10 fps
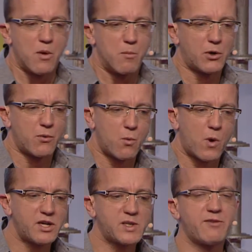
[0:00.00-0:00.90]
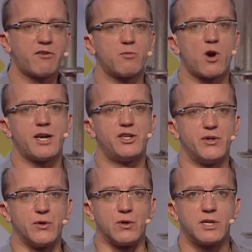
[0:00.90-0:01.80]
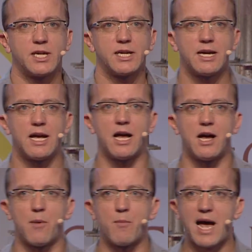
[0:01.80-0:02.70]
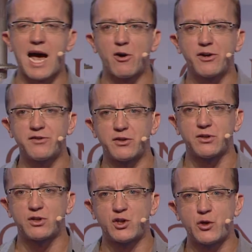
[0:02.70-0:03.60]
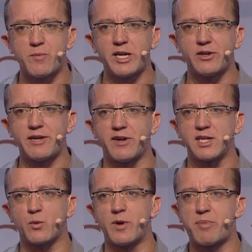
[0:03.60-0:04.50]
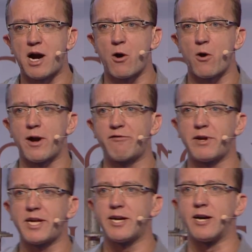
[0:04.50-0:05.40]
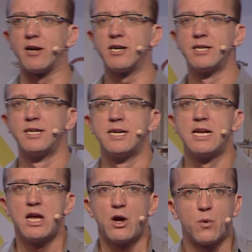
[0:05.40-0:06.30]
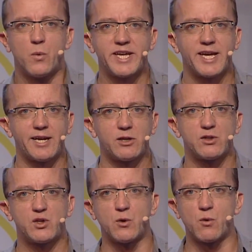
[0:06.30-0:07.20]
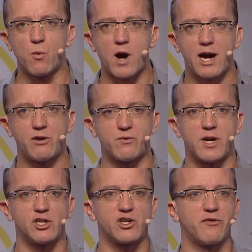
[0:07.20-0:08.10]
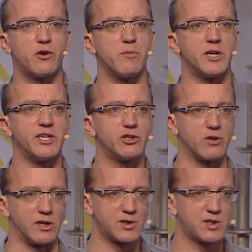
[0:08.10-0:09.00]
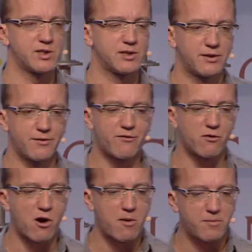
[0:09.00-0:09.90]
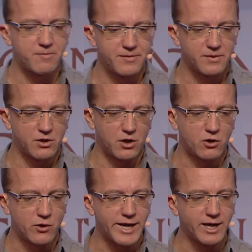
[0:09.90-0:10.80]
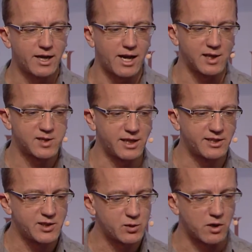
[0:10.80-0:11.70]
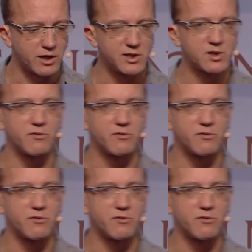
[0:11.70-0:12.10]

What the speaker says: But what does Eventbrite do? Out of the 2 million events we power every year, we cater to a wide range of human interests, from a cooking class like this one in San